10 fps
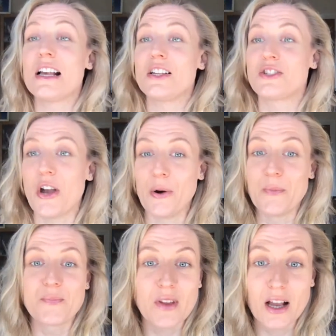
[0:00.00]
So
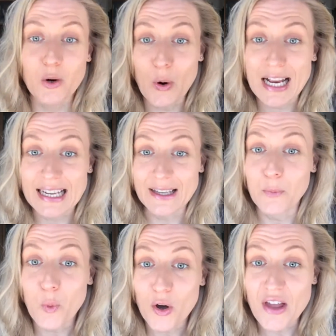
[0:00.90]
quickly,
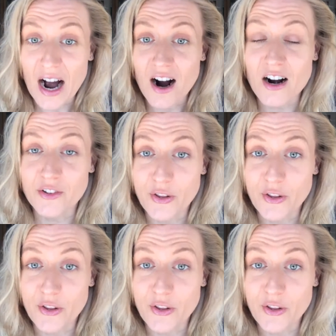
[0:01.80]
what are